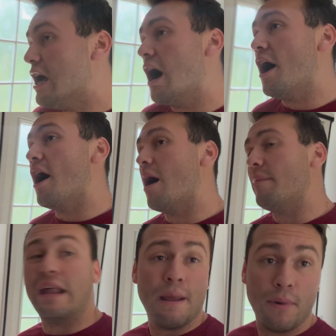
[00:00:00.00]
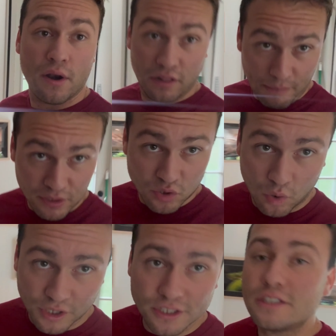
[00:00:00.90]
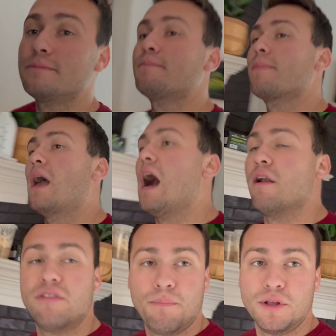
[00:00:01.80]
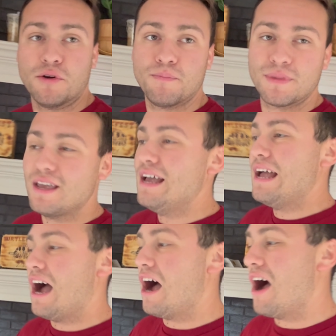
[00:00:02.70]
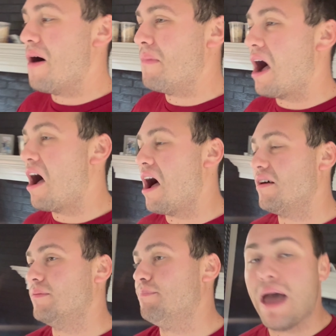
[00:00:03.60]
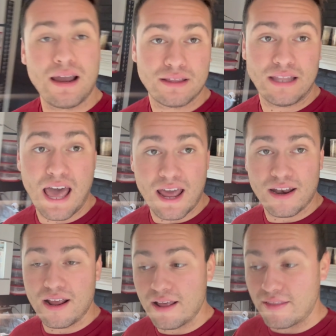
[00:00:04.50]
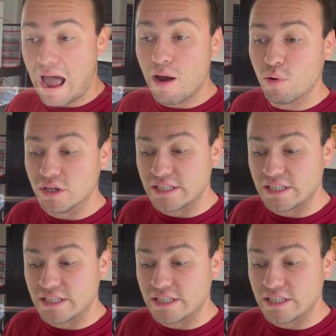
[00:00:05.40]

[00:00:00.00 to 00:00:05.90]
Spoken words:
And I bought a leopard tortoise out of the blue. Back then, I was